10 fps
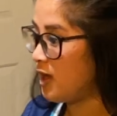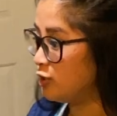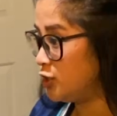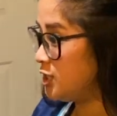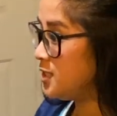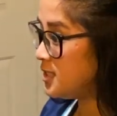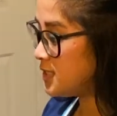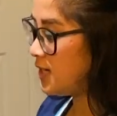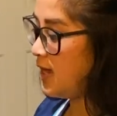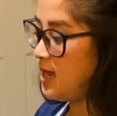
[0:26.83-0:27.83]
allergies
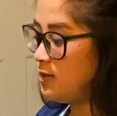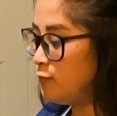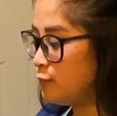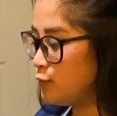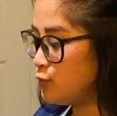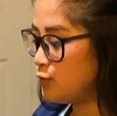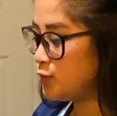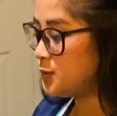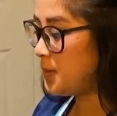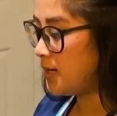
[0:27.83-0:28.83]
to any
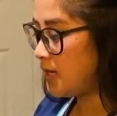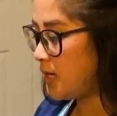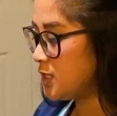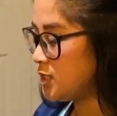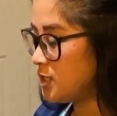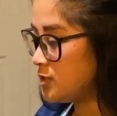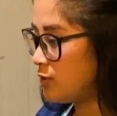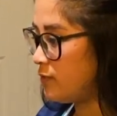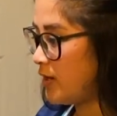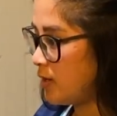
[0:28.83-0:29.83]
foods, medications, or
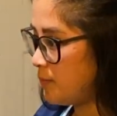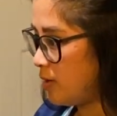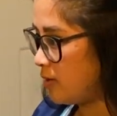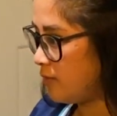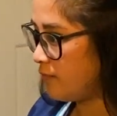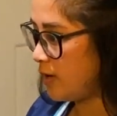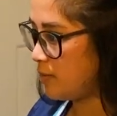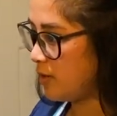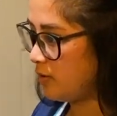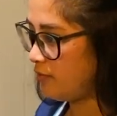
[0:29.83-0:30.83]

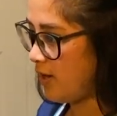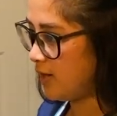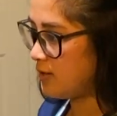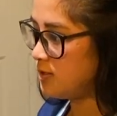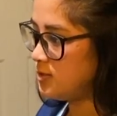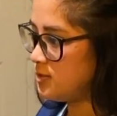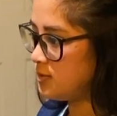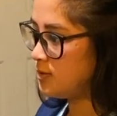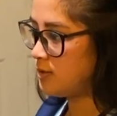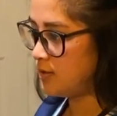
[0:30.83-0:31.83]
environmental factors?
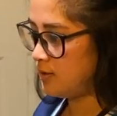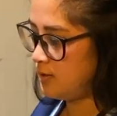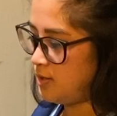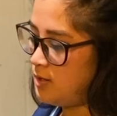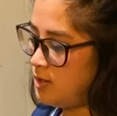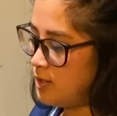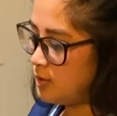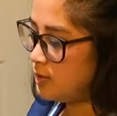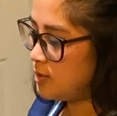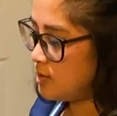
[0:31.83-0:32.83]

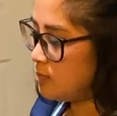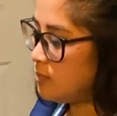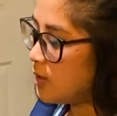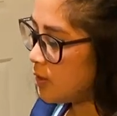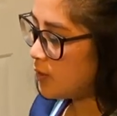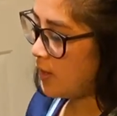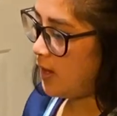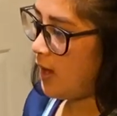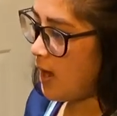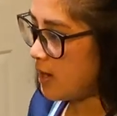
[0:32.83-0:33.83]
No?
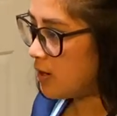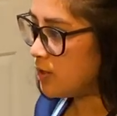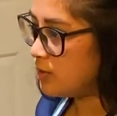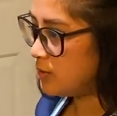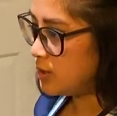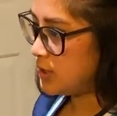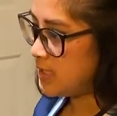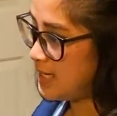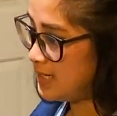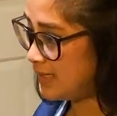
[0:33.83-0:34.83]
Okay. And are you allergic to
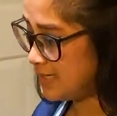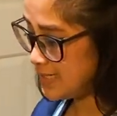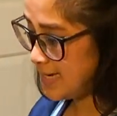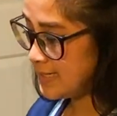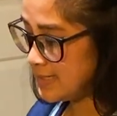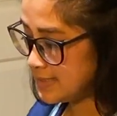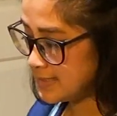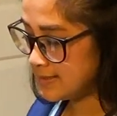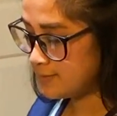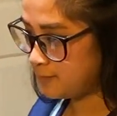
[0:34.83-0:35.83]
any latex?
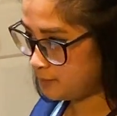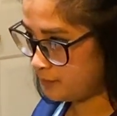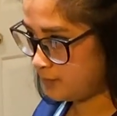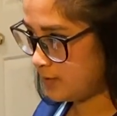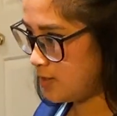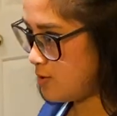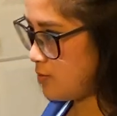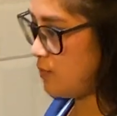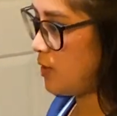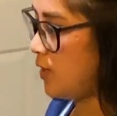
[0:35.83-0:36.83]

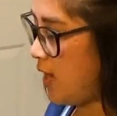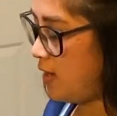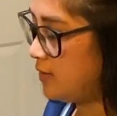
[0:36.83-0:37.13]
No? Okay,